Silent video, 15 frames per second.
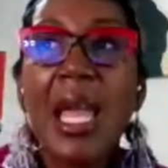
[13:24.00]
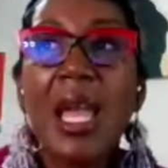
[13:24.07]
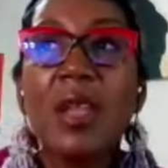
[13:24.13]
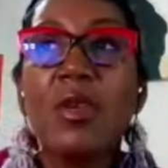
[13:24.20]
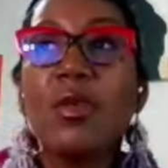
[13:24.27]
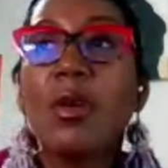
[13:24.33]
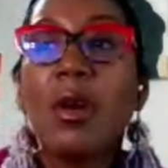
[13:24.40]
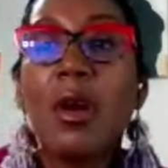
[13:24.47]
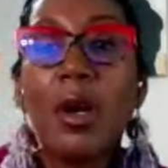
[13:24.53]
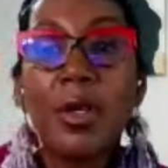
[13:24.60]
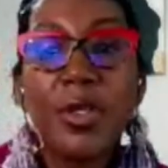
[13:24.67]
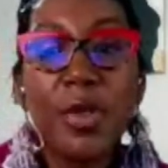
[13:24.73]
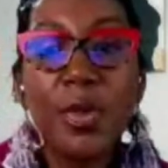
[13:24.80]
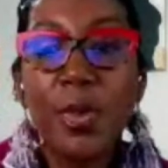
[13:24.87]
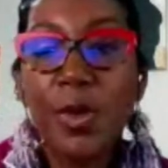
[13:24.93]
and you are
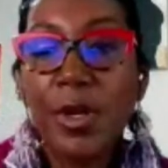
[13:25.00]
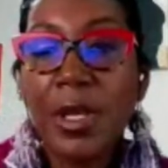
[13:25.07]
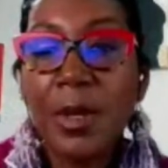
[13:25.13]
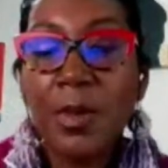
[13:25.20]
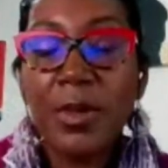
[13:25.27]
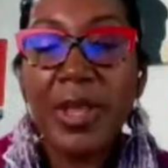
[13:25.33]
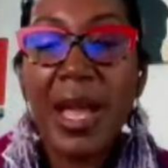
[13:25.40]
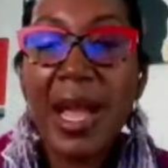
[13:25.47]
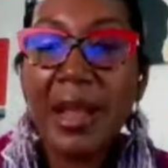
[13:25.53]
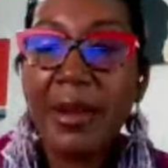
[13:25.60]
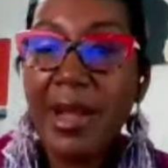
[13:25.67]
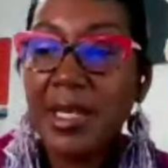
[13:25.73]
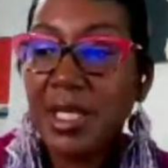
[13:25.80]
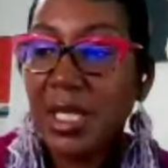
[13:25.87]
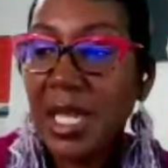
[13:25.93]
also working with higher
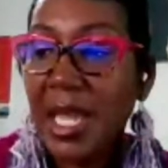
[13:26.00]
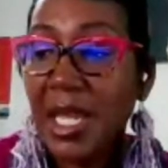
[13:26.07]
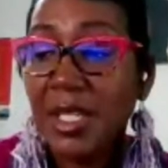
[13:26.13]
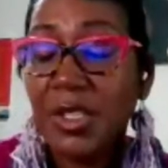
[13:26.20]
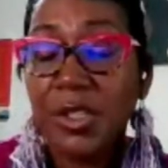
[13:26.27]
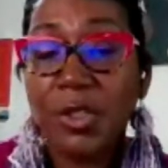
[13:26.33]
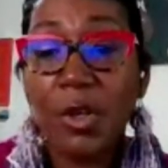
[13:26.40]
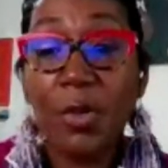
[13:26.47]
education